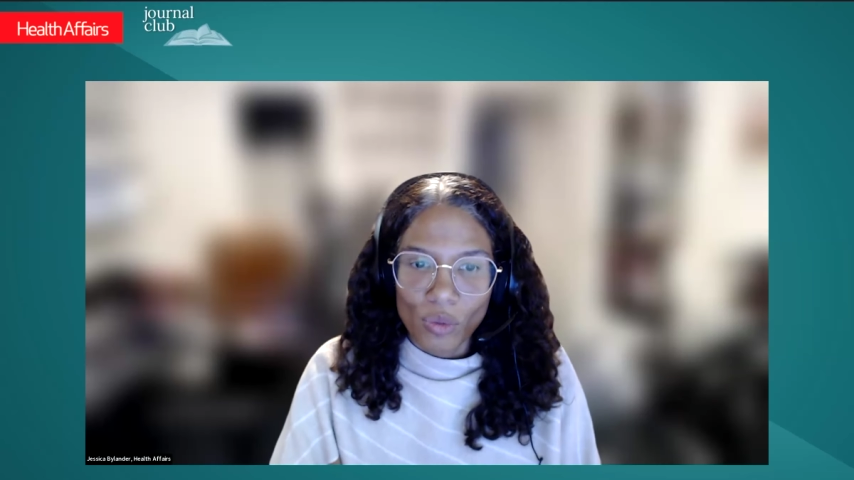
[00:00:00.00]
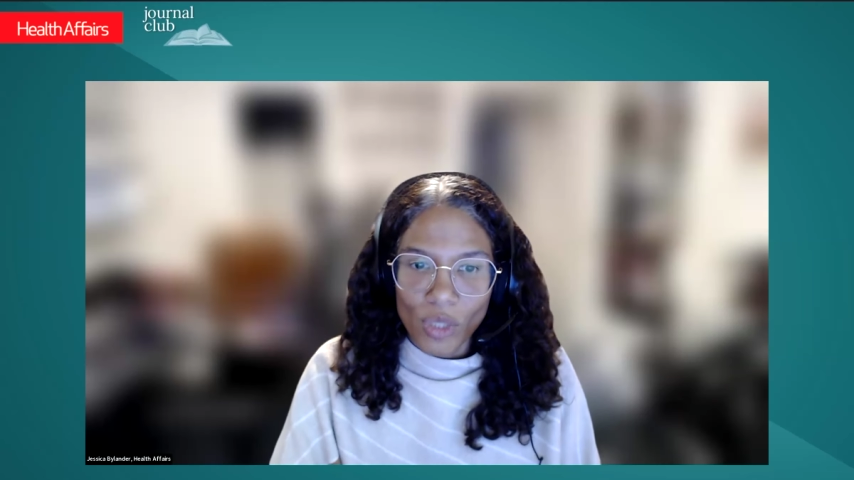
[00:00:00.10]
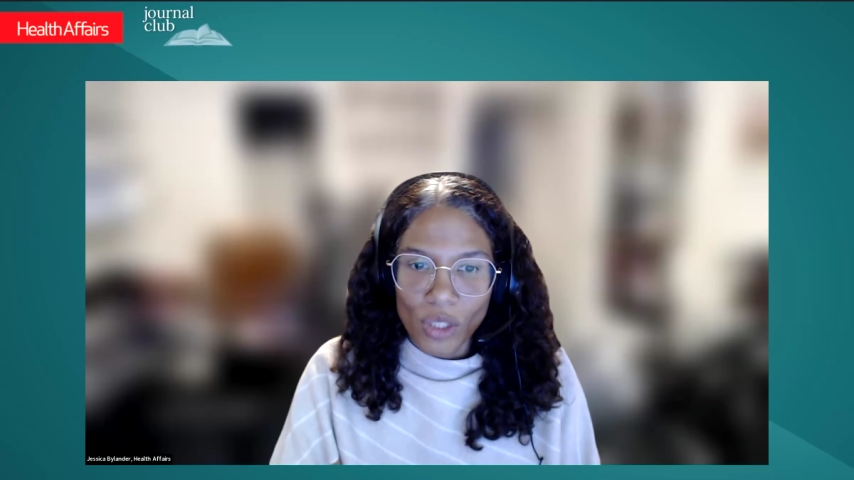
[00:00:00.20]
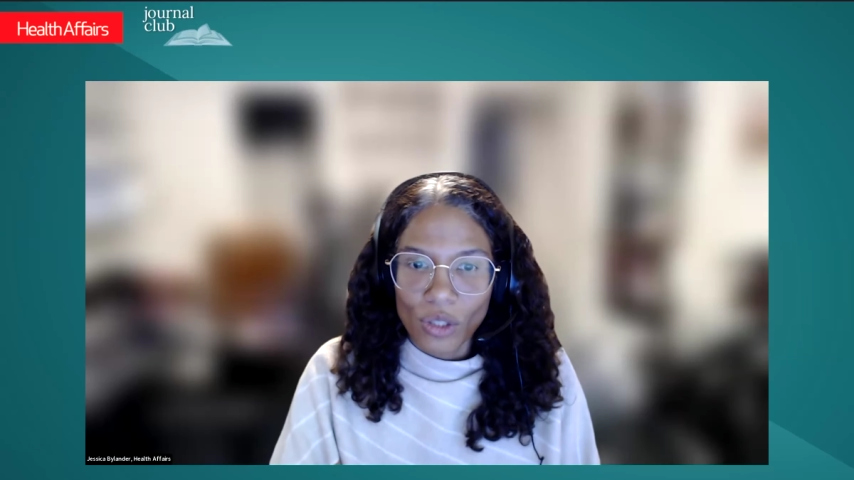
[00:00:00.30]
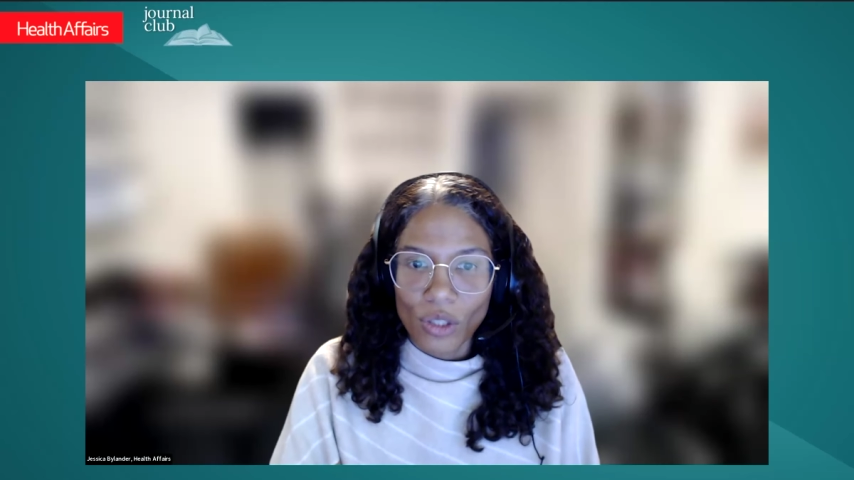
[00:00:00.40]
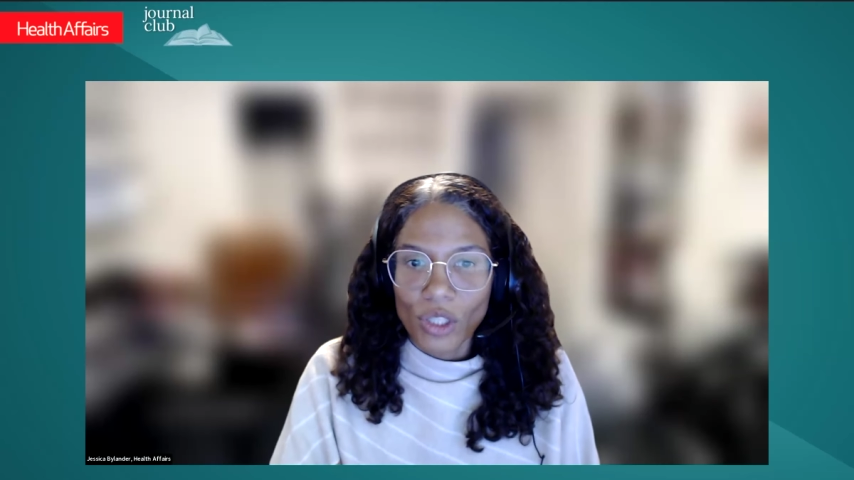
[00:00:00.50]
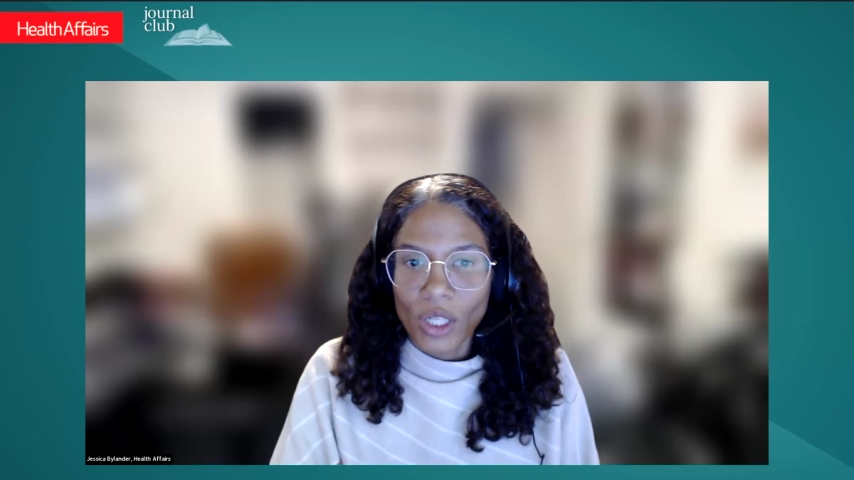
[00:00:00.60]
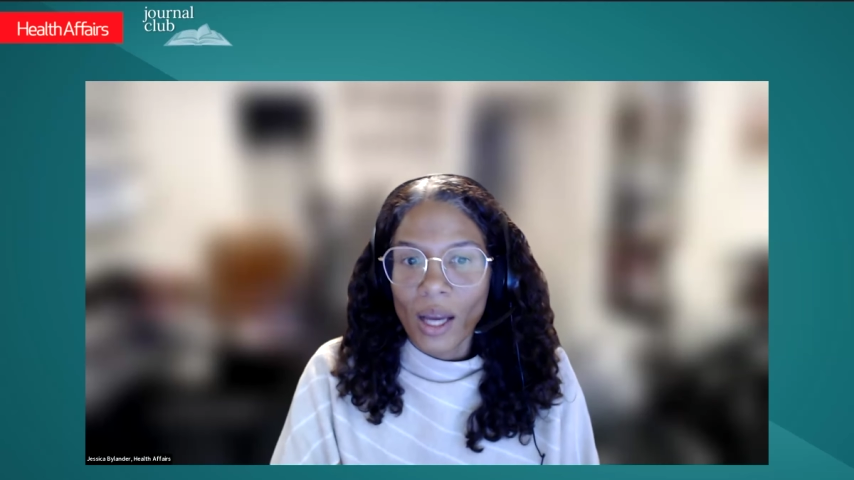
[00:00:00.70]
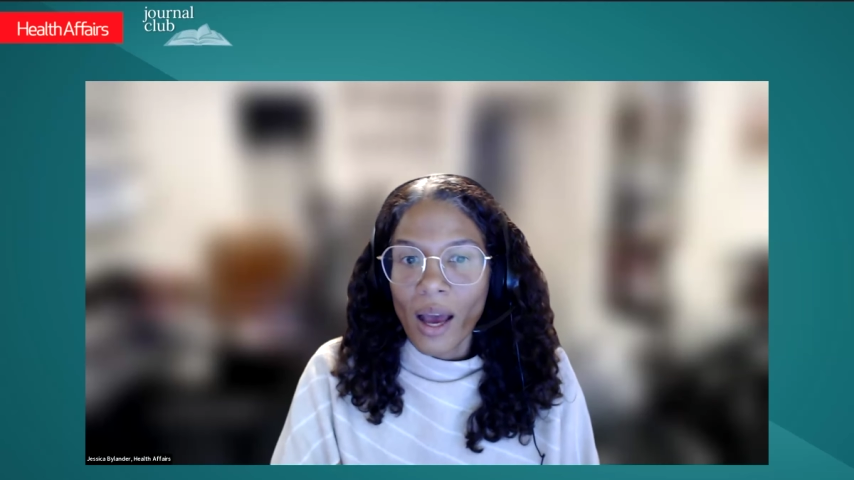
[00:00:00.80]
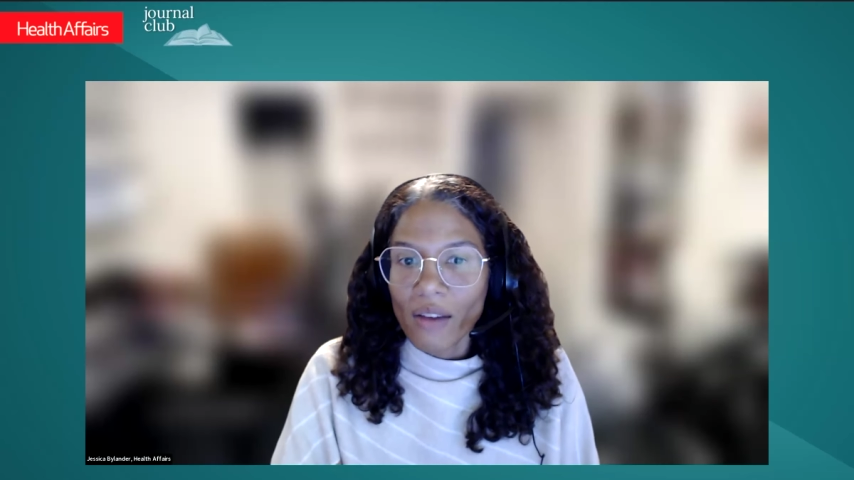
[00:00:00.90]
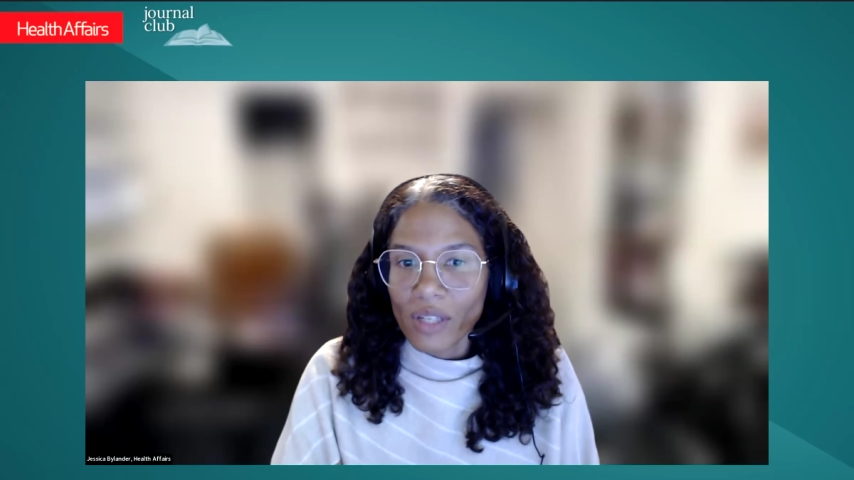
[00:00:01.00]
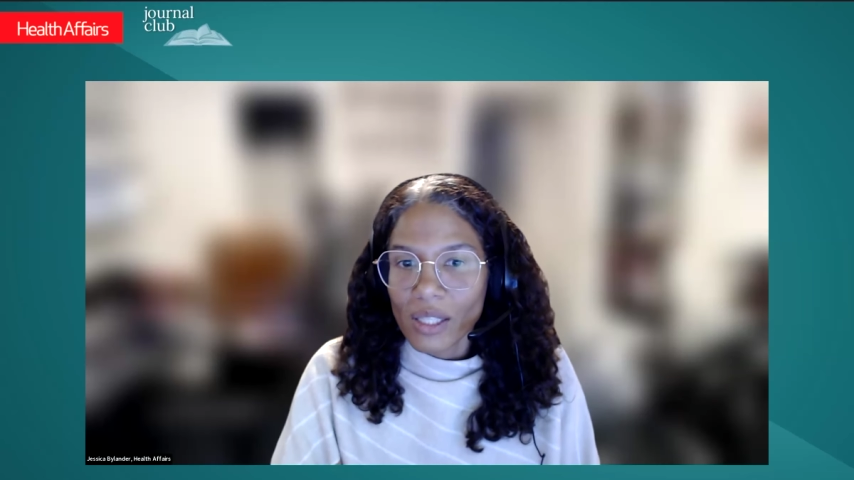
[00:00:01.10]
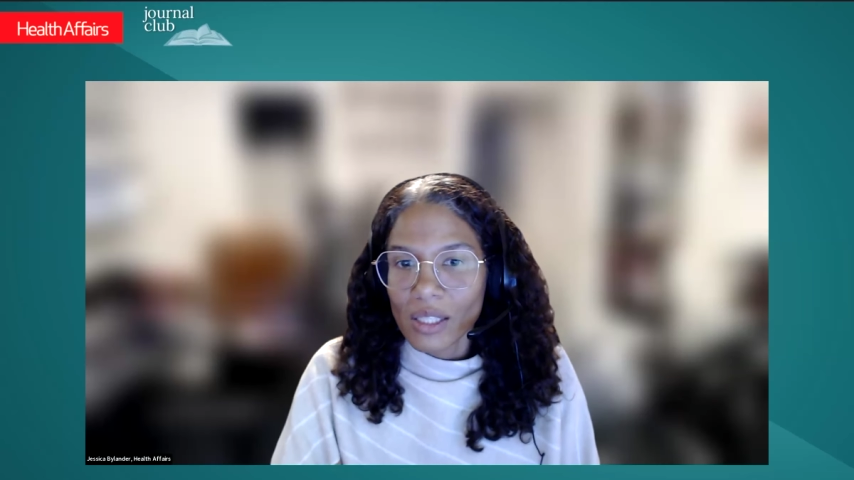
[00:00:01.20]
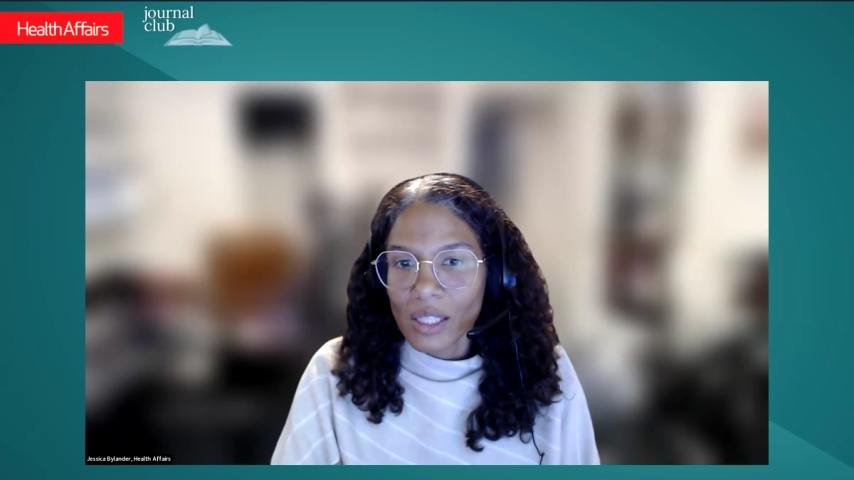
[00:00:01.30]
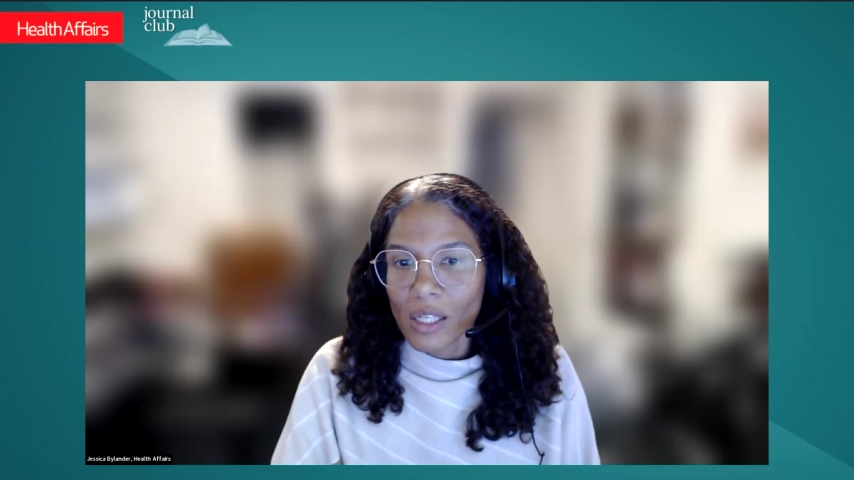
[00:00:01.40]
research, and
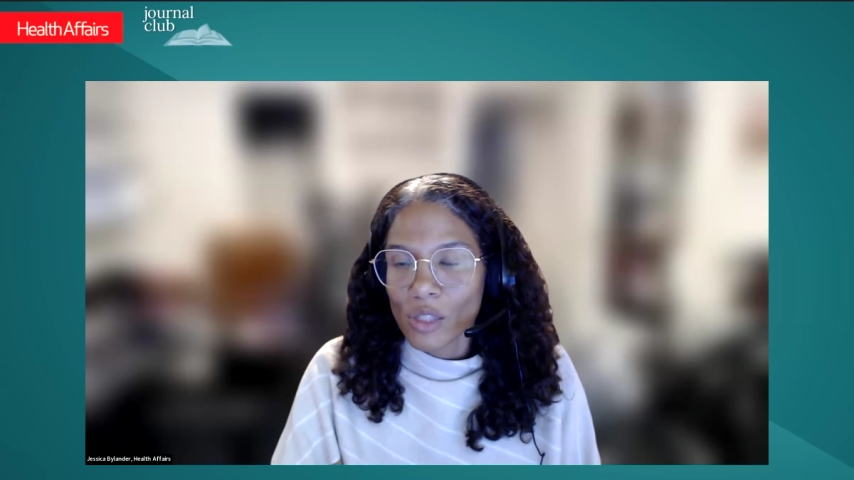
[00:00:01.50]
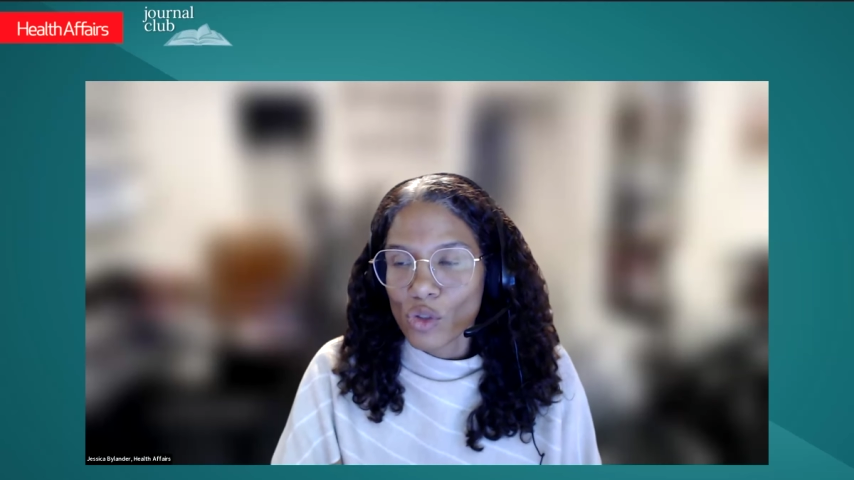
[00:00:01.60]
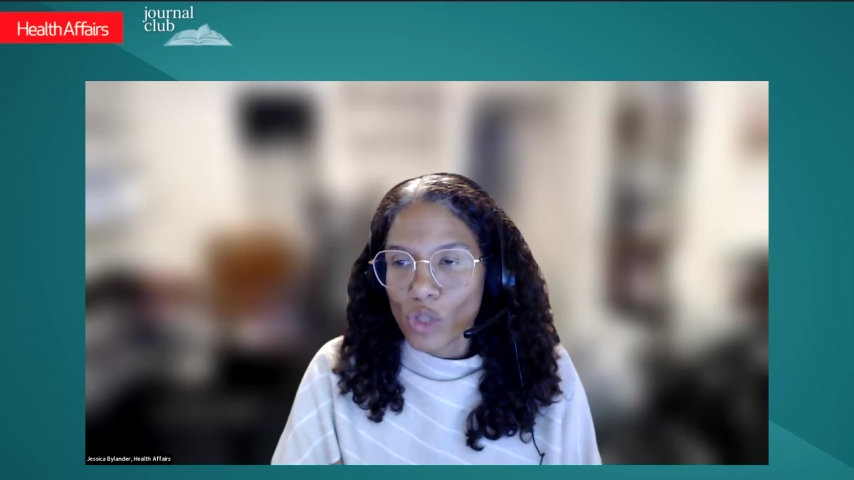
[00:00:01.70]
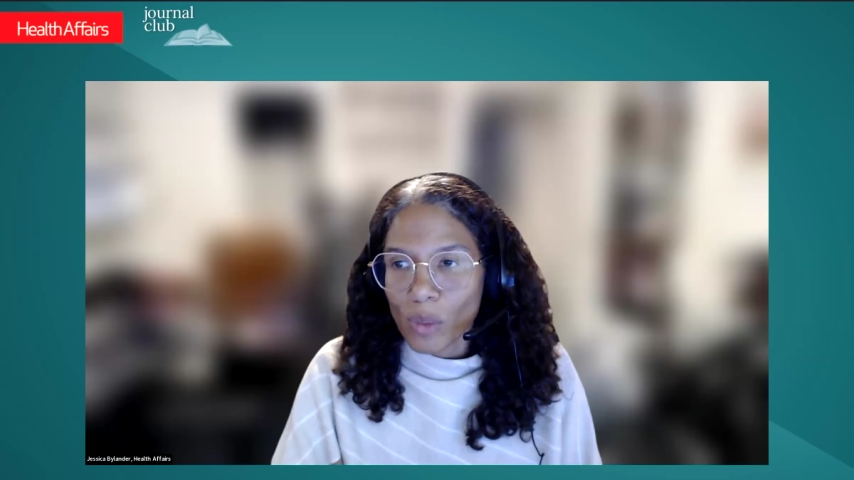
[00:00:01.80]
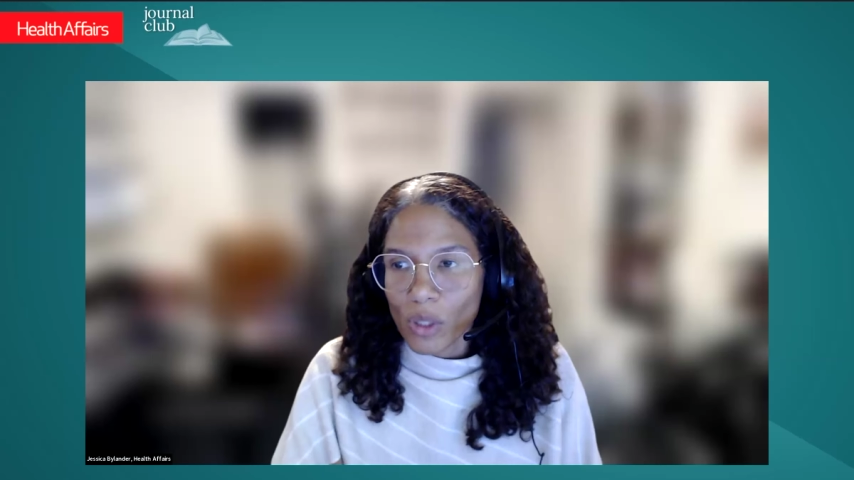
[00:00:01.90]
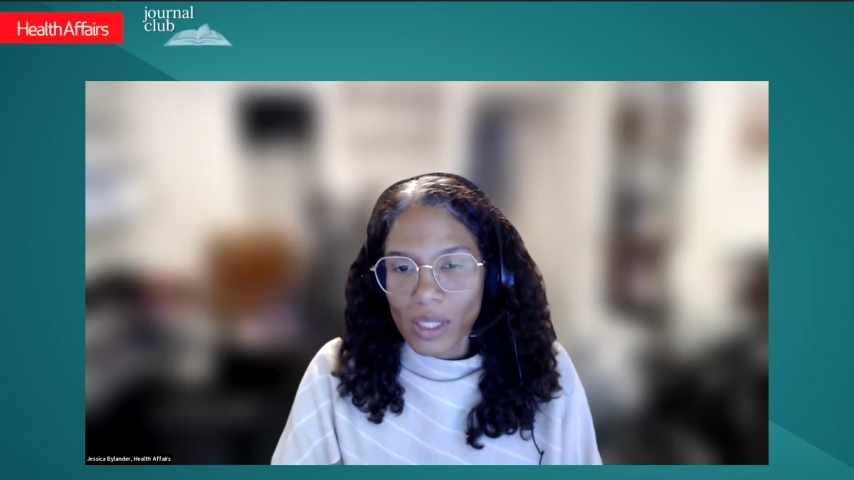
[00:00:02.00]
advocacy contributed